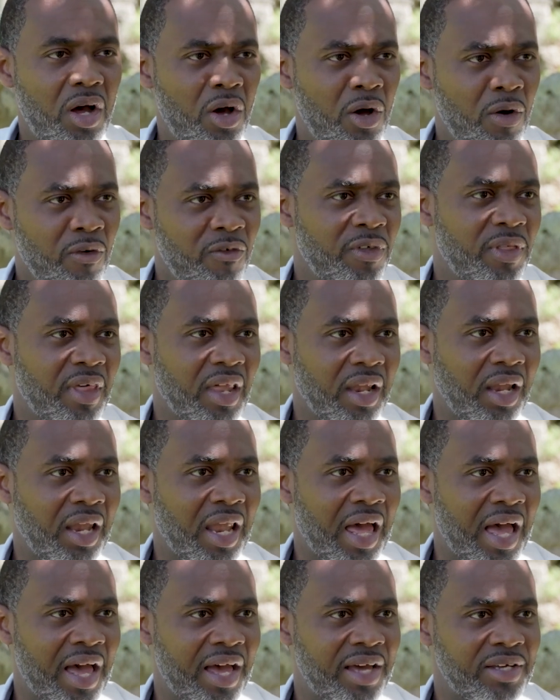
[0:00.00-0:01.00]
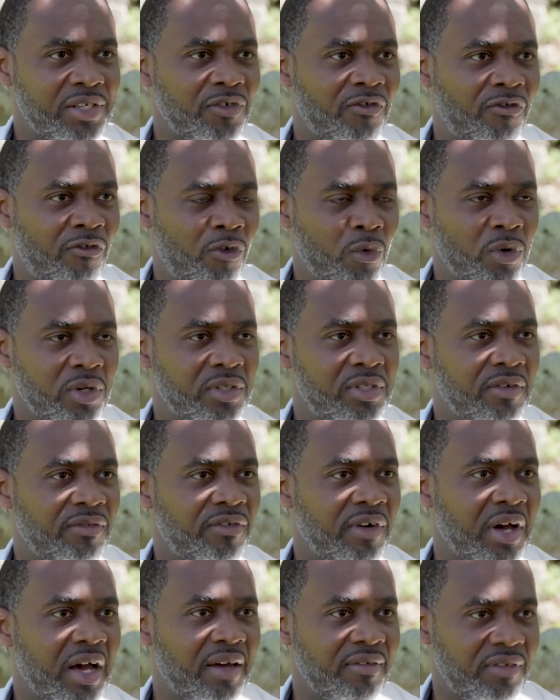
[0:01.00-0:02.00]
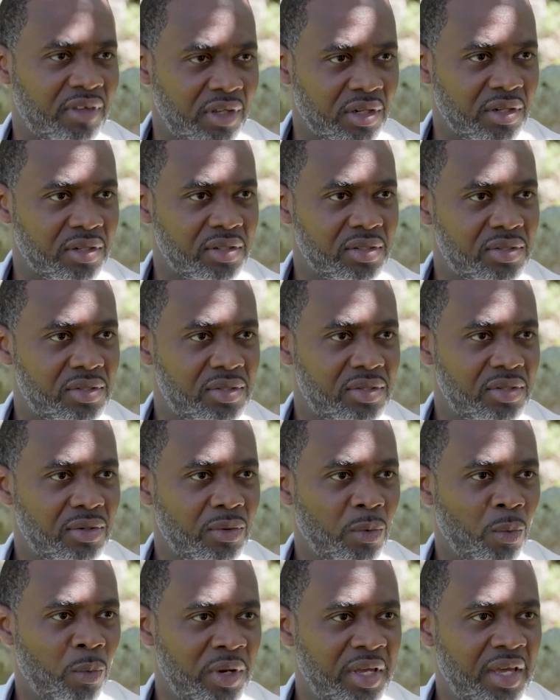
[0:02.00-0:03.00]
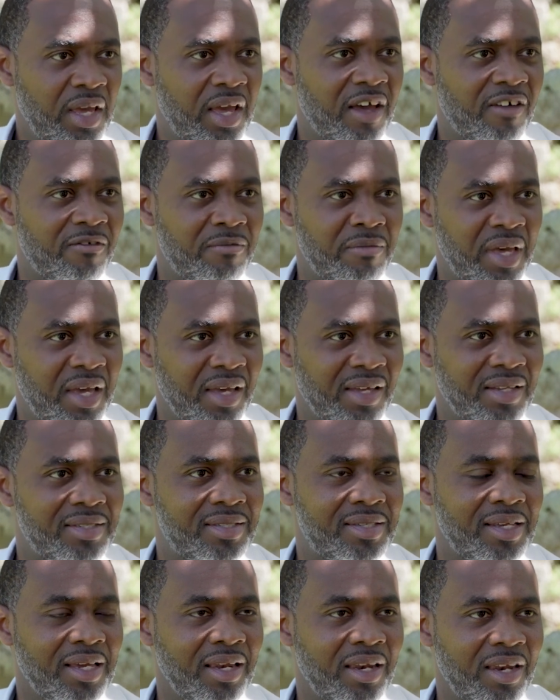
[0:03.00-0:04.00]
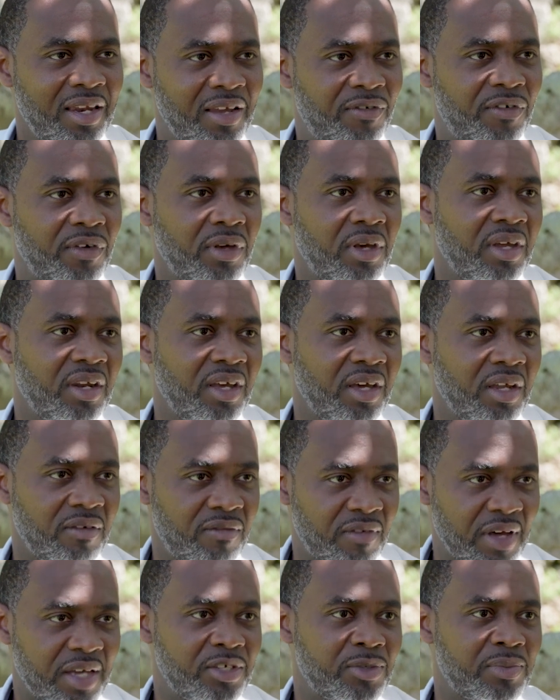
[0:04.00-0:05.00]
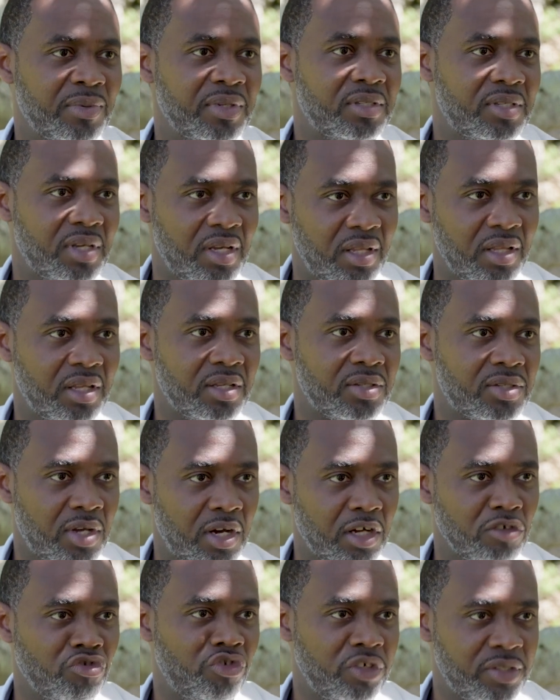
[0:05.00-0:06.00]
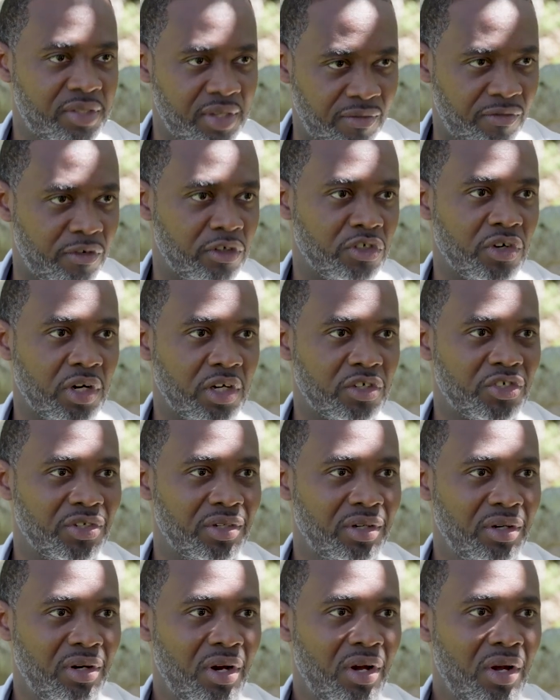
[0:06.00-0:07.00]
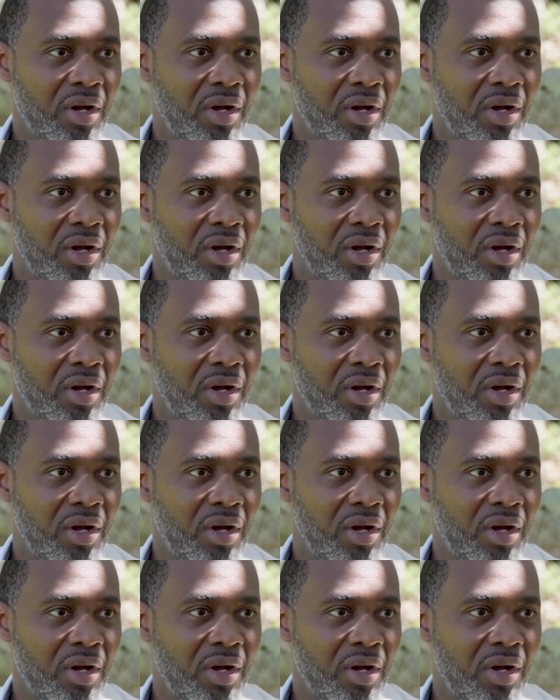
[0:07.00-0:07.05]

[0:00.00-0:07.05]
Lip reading: Over the last 4 to 5 years, we have made significant investments in this country's infrastructure.